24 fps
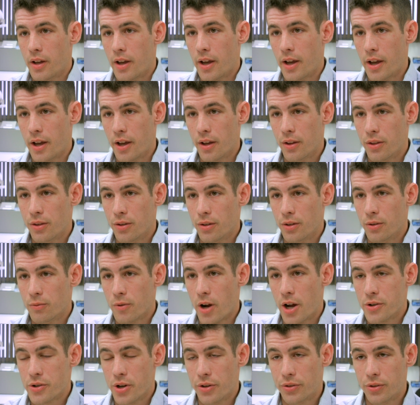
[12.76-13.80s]
at the
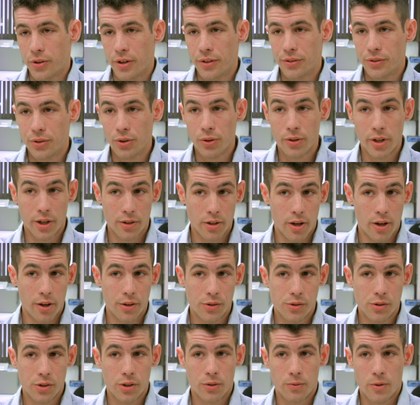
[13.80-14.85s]
Rochester Institute of
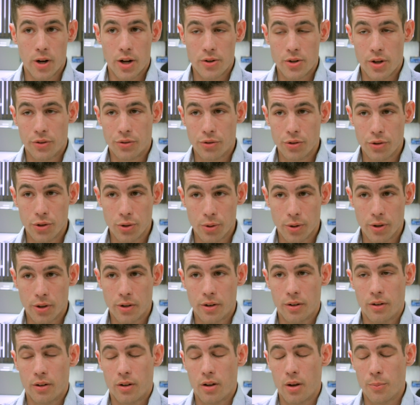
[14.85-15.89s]
Technology in Rochester, New York.
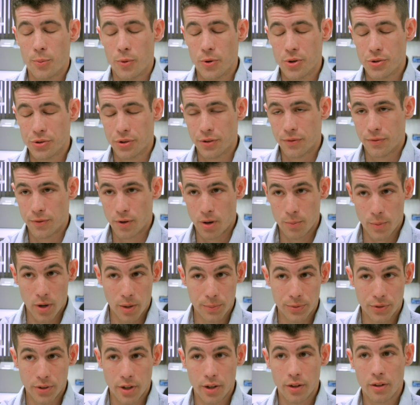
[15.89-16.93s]
I'm originally from
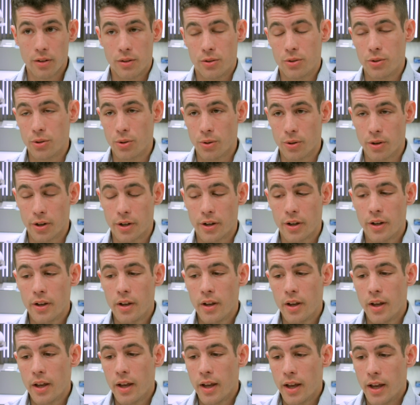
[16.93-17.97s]
upstate New York,
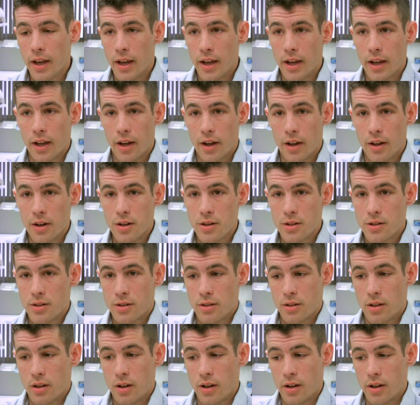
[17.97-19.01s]
and
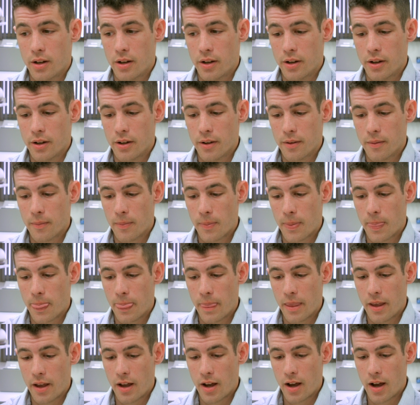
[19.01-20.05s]

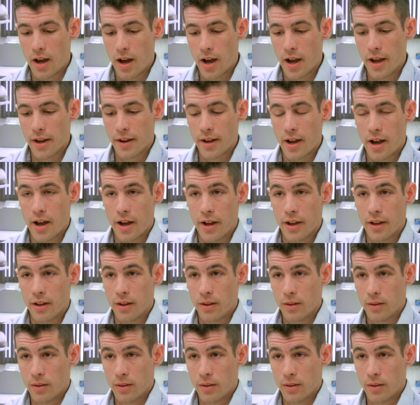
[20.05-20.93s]
I got